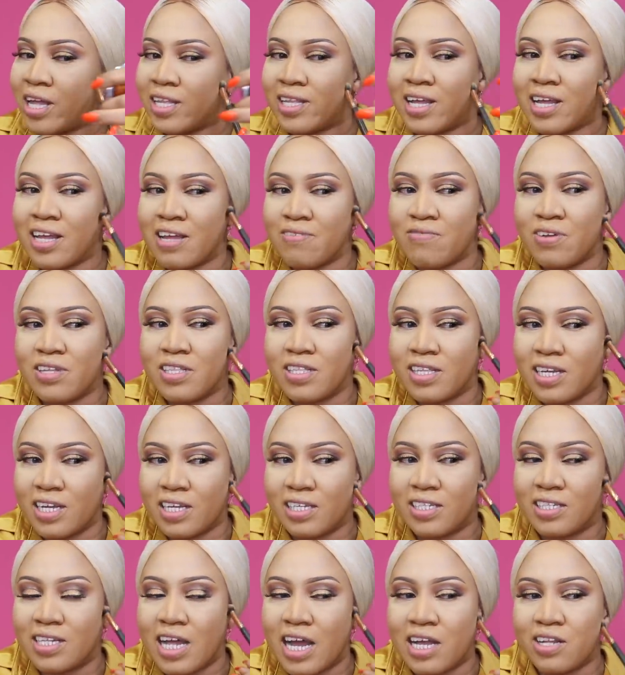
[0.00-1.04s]
than they even
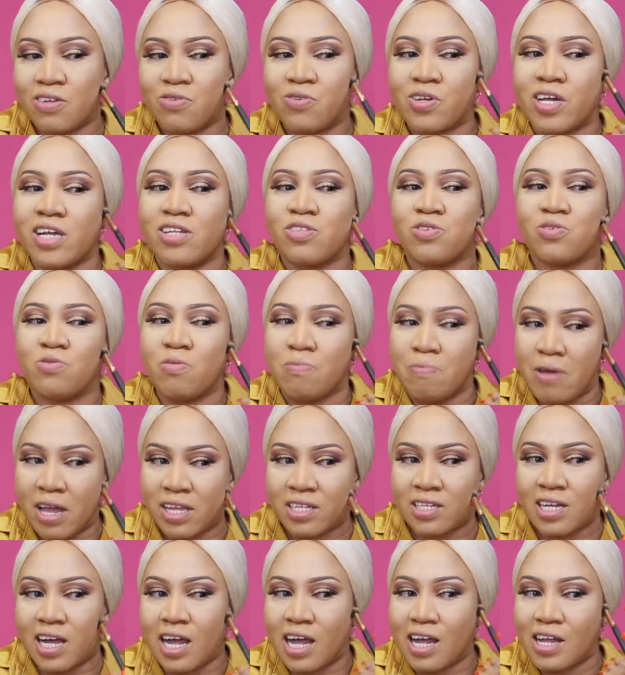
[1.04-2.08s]
did, that you can do
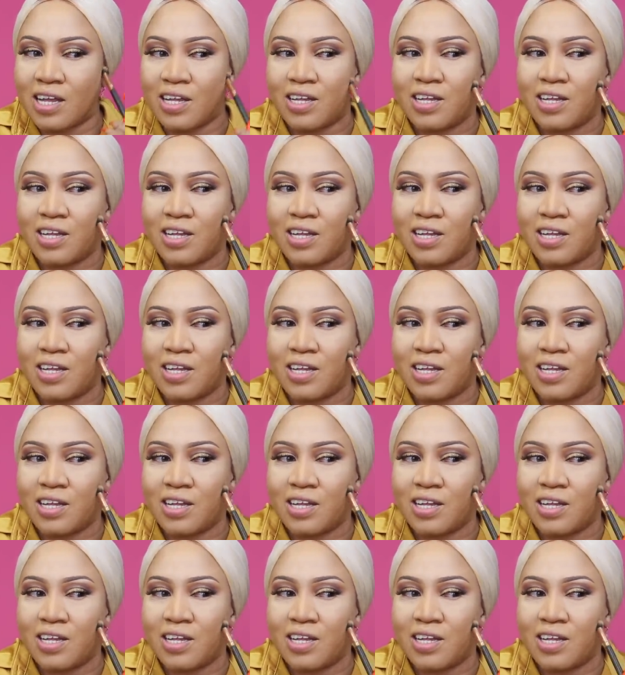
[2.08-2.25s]
better.